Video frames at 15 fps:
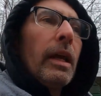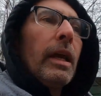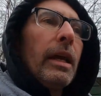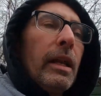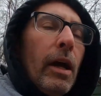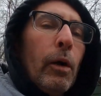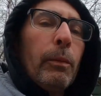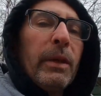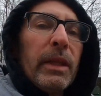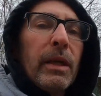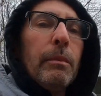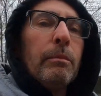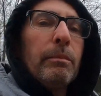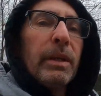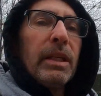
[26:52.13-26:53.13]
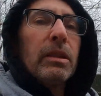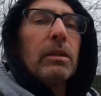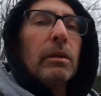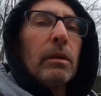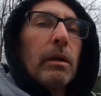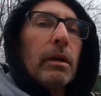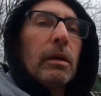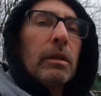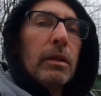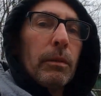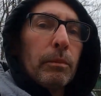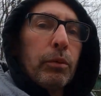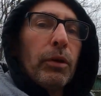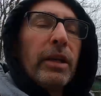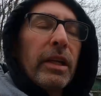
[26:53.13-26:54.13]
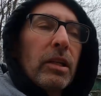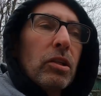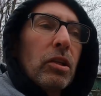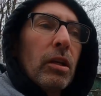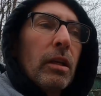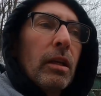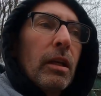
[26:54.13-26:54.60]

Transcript: and helping them beat the British,